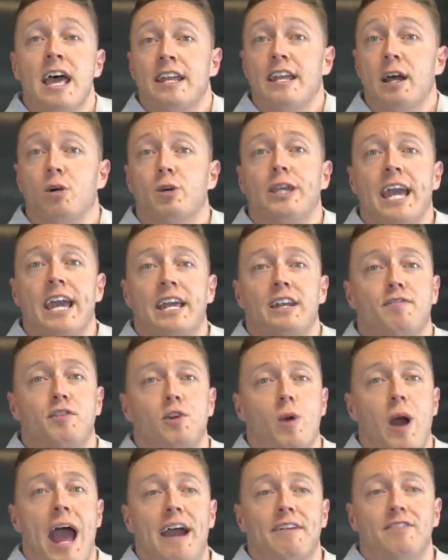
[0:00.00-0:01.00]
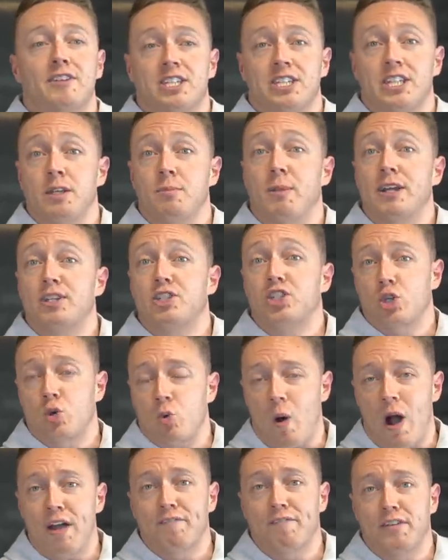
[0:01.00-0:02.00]
Now again, if you haven't seen my
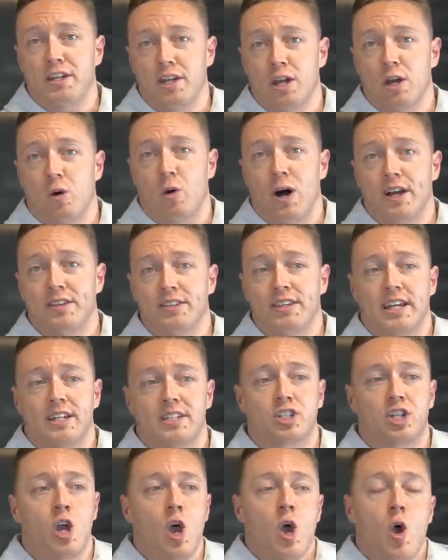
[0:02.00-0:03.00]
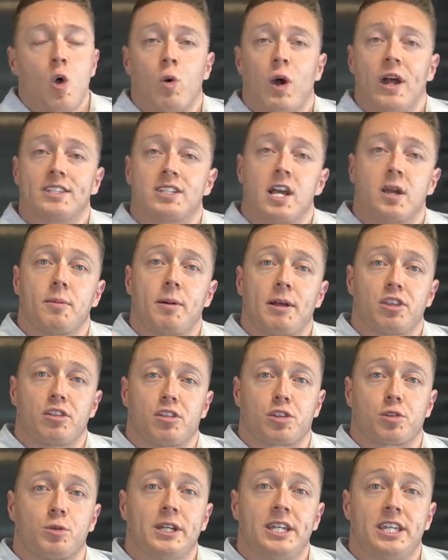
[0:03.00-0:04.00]
squat video on this, where I talk about the
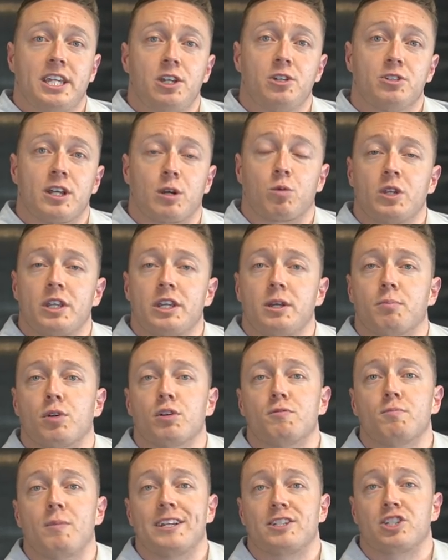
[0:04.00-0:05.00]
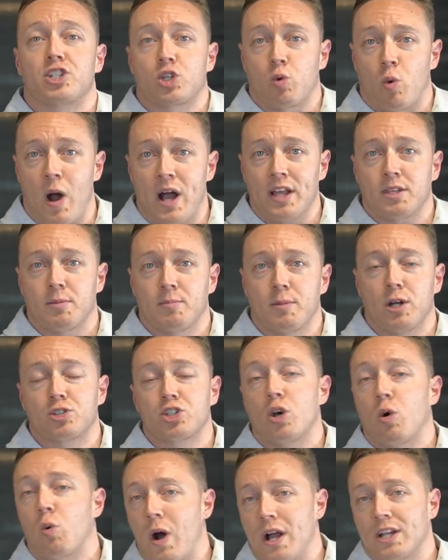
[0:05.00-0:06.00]
three cues that really improved my squat the
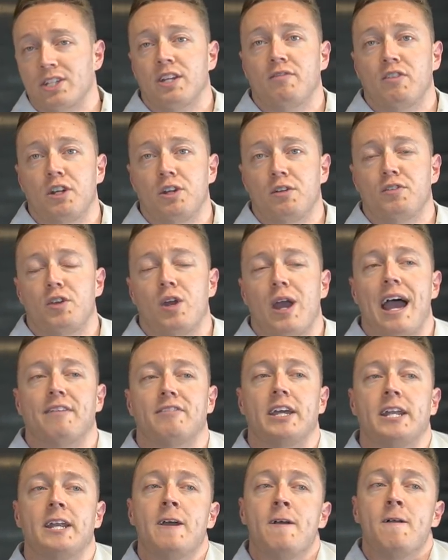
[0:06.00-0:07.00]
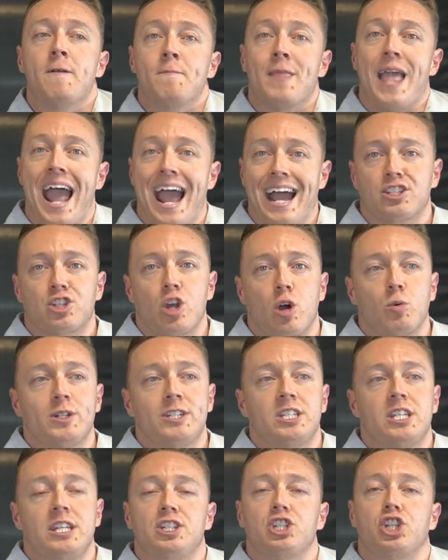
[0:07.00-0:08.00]
most, go watch that video if you haven't as
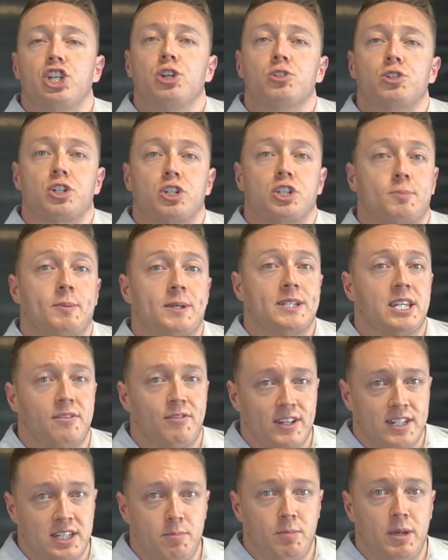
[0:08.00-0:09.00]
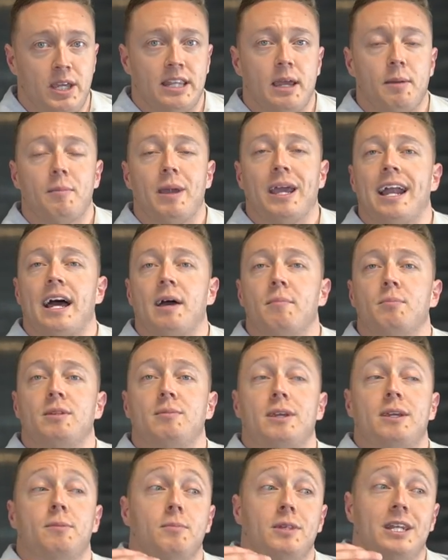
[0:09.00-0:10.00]
always, these cues are specific to me. They may not
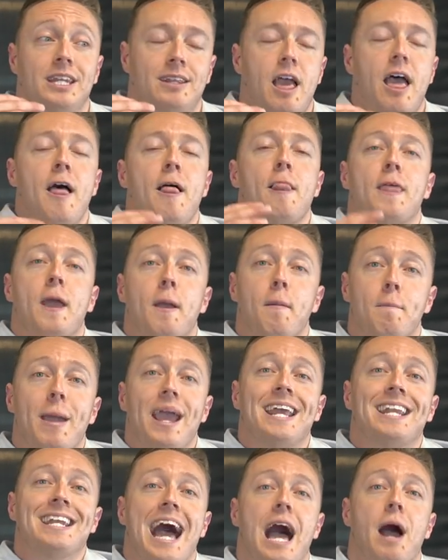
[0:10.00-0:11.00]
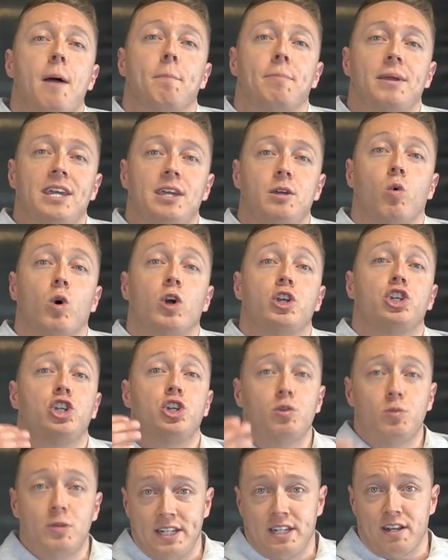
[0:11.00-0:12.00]
be, they may not be what
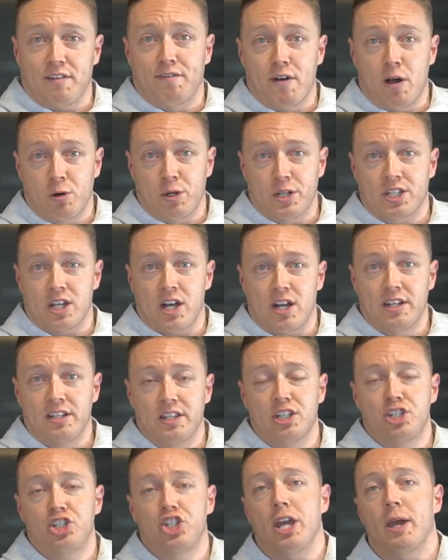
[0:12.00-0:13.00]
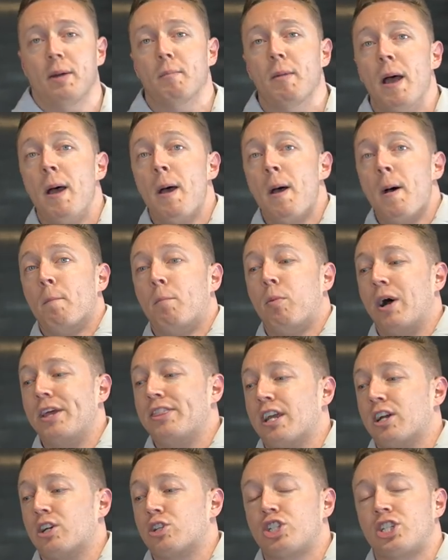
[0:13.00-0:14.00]
you need to focus on in the gym,
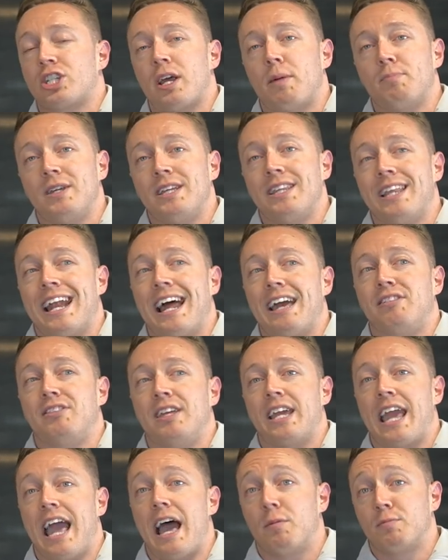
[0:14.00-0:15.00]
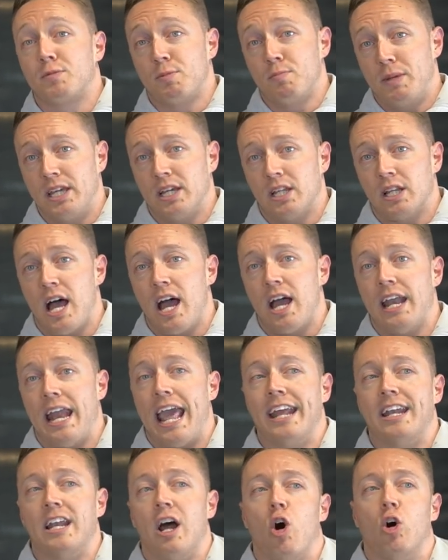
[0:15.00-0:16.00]
but there's something that I think helped me a lot
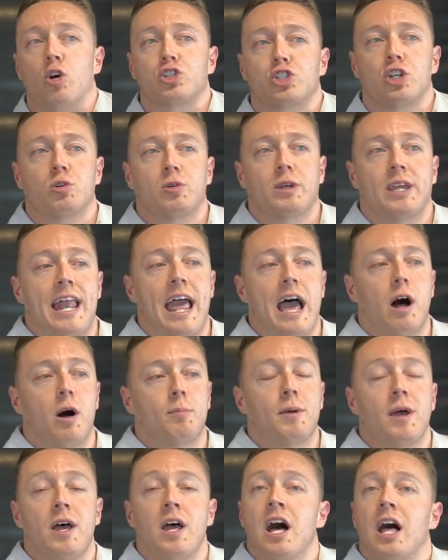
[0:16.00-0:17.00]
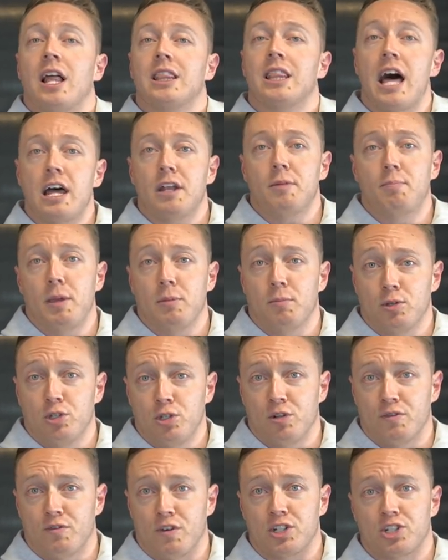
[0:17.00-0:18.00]
and also can help a lot of people
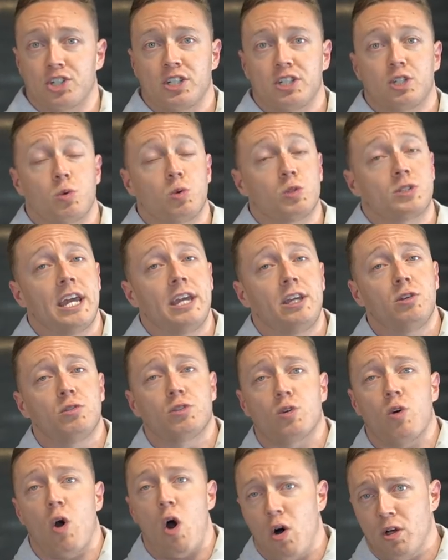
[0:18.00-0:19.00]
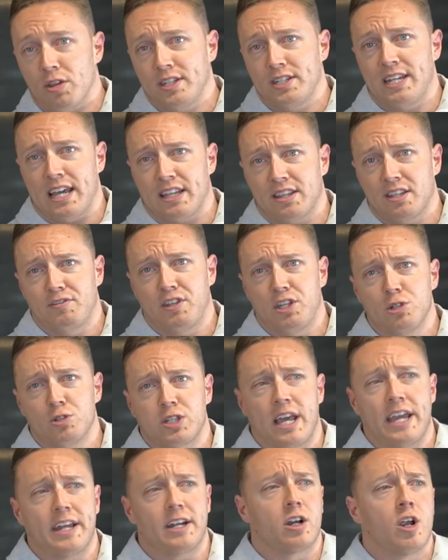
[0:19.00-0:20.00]
universally. So we'll take you through all the deadlift cues
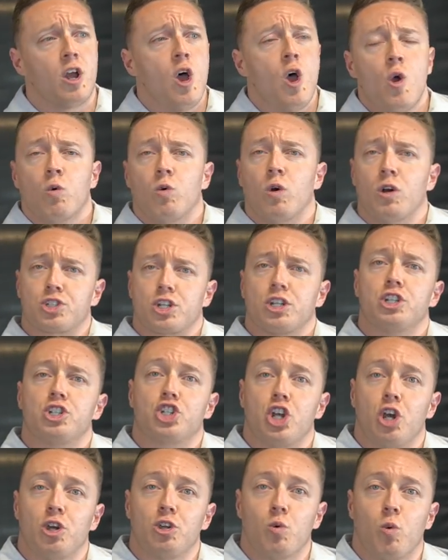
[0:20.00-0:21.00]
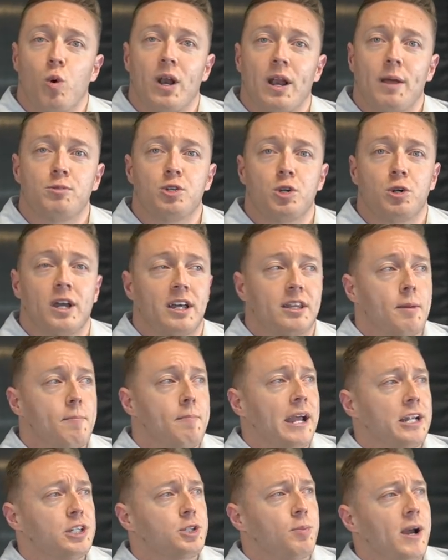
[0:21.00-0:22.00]
later. We're also gonna show you what I'm doing on the
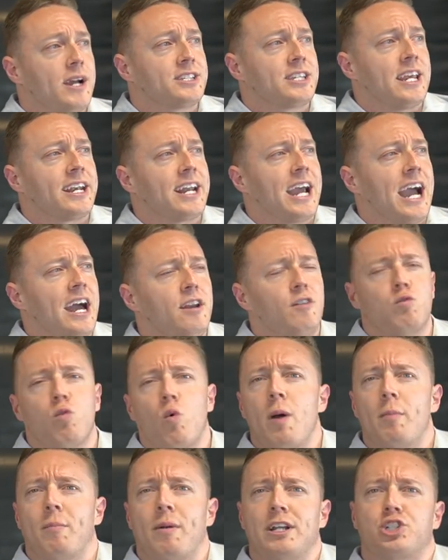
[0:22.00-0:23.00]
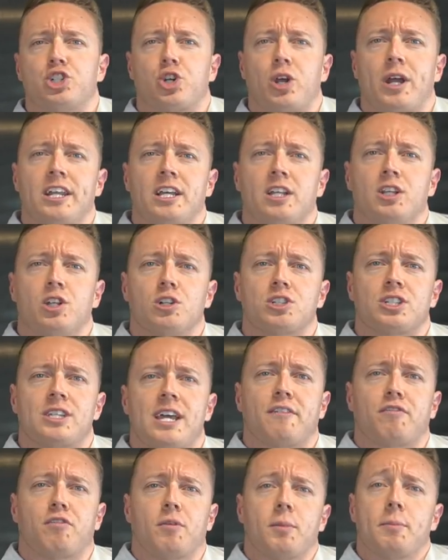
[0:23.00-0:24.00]
bench press and kind of what my training looks
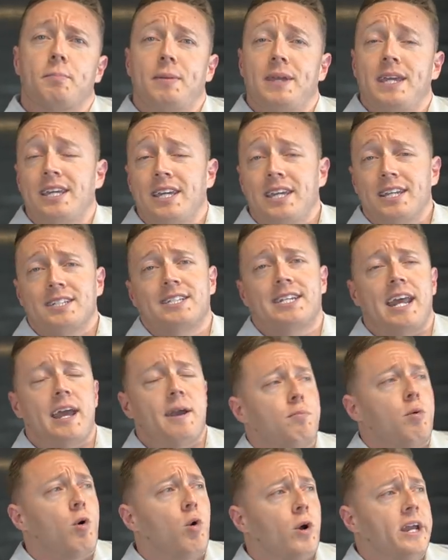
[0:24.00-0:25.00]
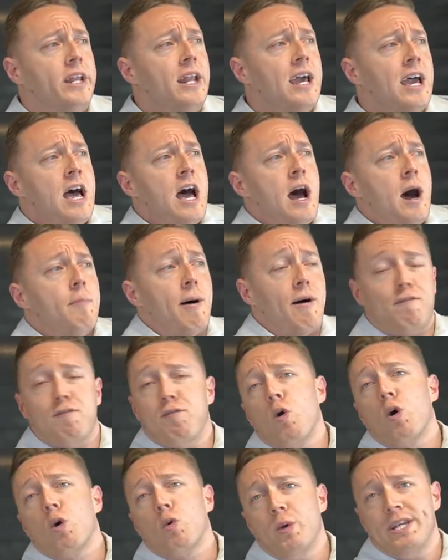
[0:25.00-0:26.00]
like from a peaking standpoint about
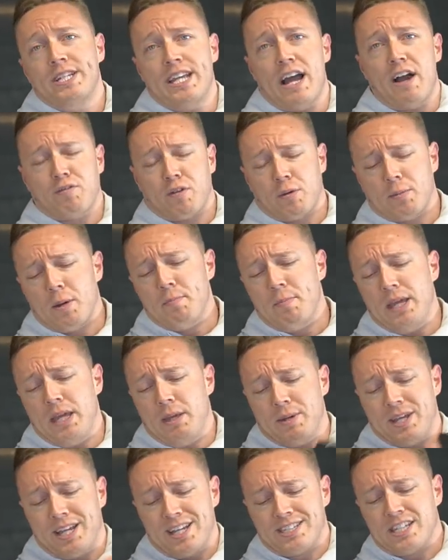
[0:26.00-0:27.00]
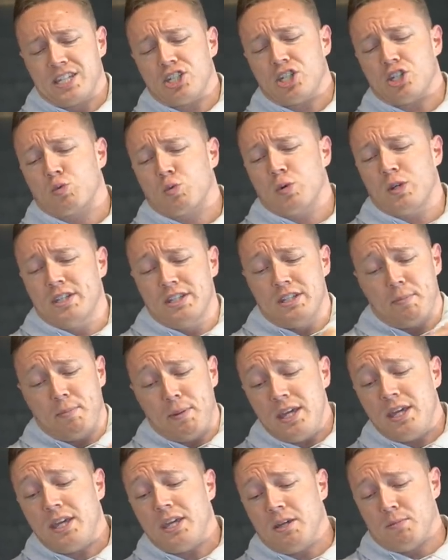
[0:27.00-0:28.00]
four weeks out from a meet because this is really the
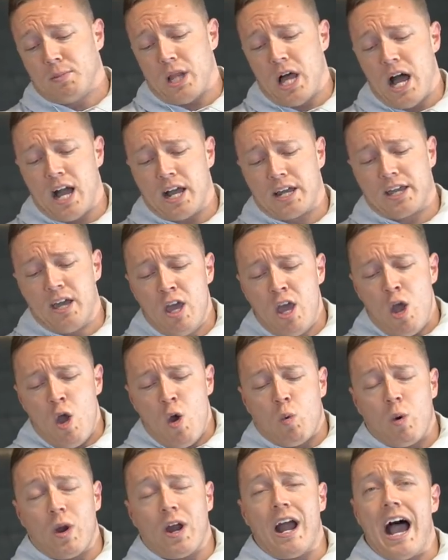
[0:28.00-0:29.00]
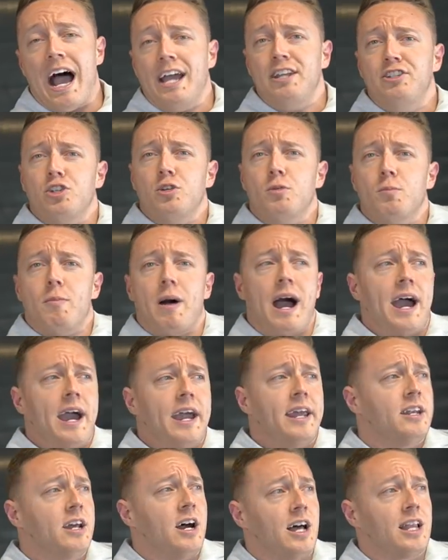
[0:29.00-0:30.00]
peaking block where I do
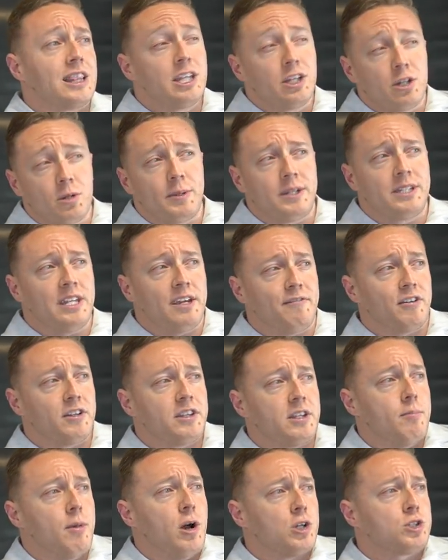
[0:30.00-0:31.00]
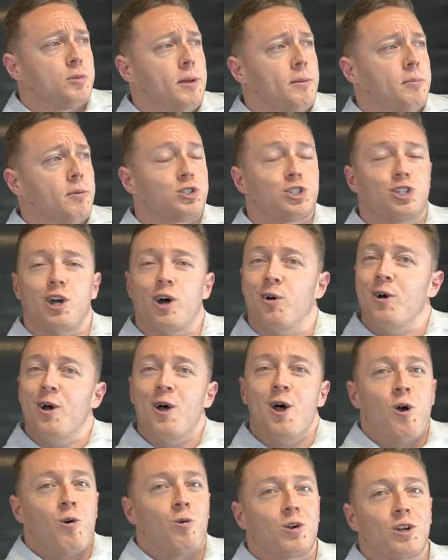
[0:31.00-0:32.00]
mine a little bit different than most people.
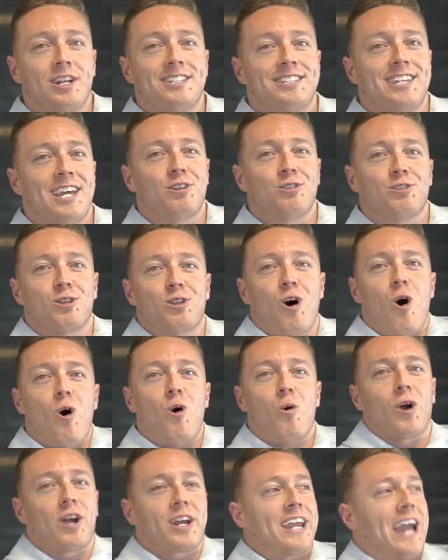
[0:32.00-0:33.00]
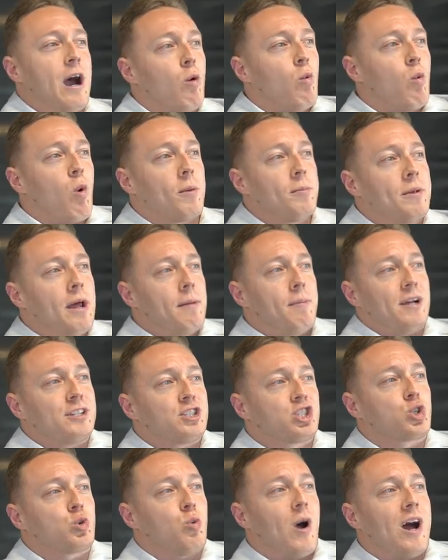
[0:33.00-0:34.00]
So we're gonna take you through the whole workout, warming up on
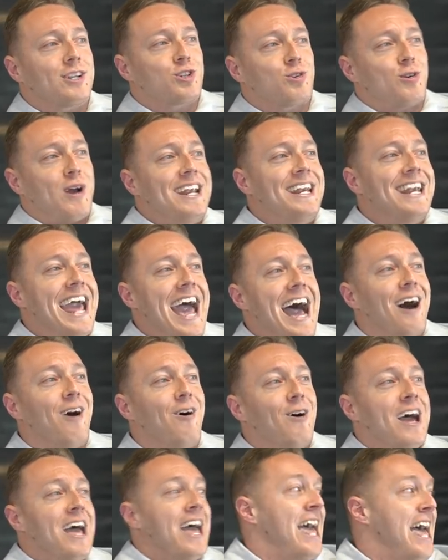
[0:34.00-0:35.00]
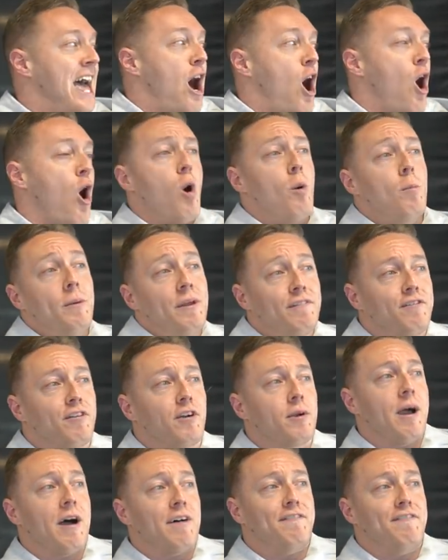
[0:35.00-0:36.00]
squats right now, Hoping
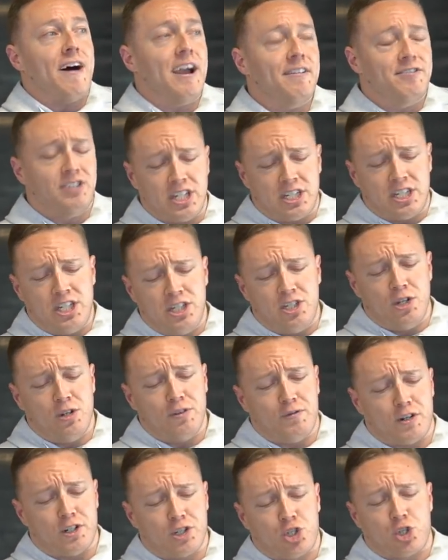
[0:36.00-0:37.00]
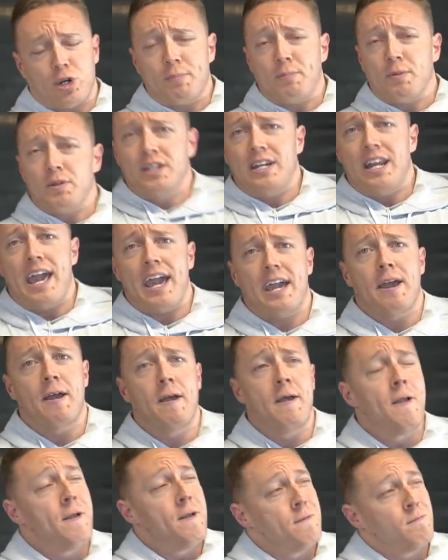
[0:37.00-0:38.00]
for about 562 for a triple
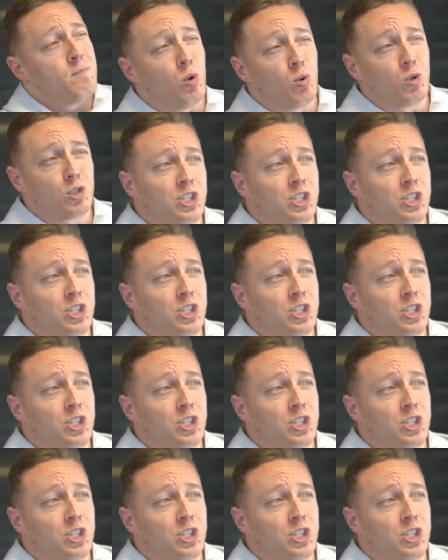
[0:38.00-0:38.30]
today, but we'll